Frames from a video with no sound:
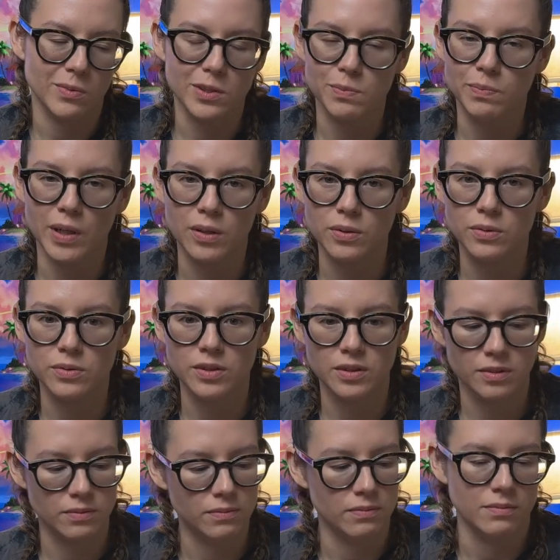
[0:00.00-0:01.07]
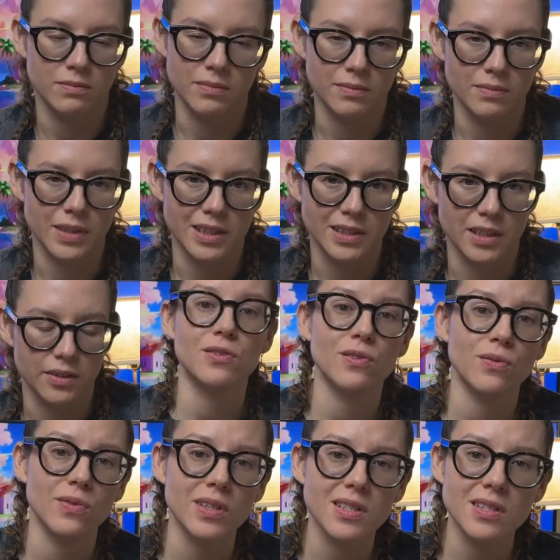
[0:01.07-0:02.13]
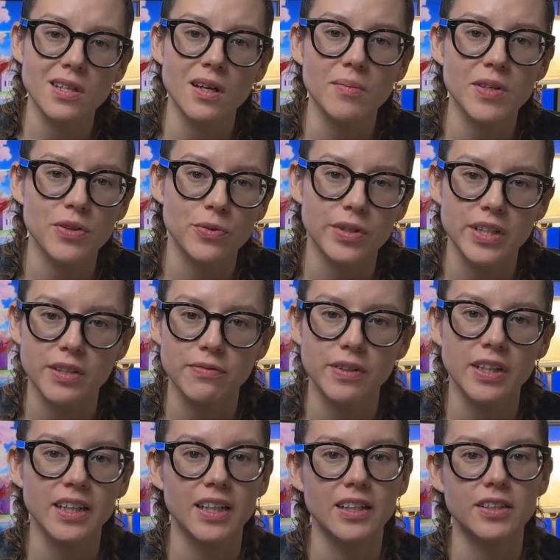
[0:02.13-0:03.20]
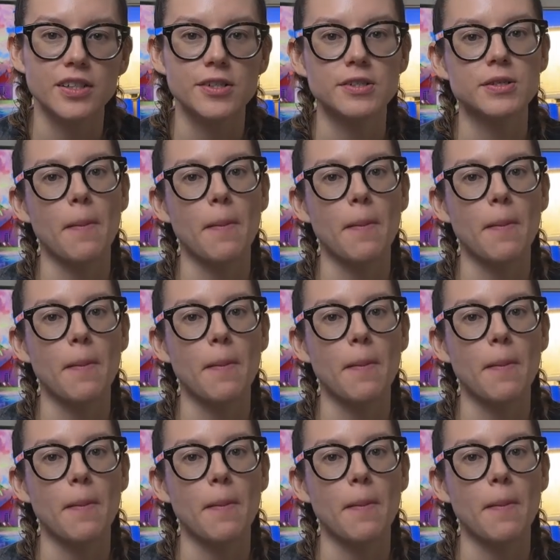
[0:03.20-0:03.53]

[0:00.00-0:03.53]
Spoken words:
it's Bose. So these come in 3 different colors: